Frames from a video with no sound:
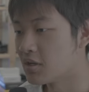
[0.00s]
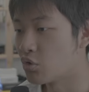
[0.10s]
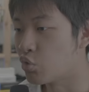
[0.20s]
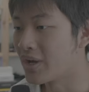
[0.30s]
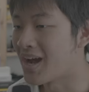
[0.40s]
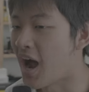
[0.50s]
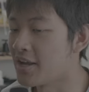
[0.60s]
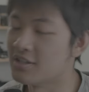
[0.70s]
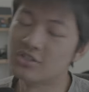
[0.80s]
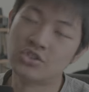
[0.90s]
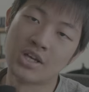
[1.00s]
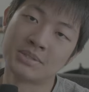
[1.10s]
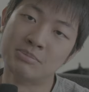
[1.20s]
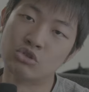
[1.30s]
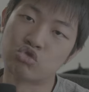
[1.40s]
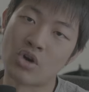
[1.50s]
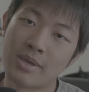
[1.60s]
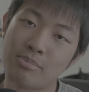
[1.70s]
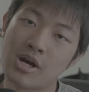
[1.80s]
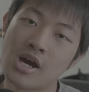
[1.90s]
quick height adjustment
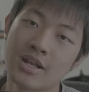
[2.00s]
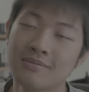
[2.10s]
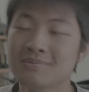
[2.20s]
tripod.